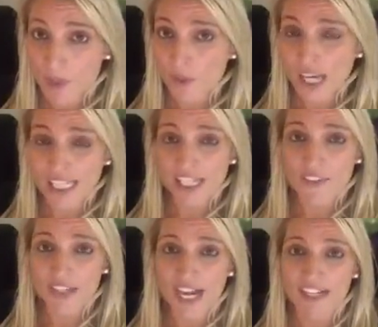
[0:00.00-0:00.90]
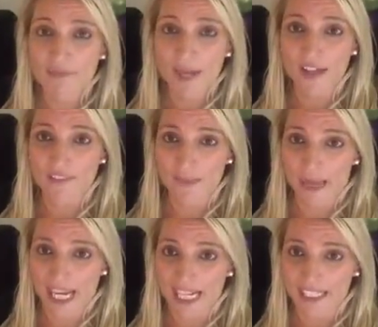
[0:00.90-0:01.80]
or any other kind of pelvic
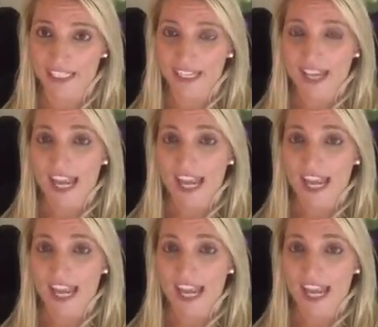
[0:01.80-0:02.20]
pain.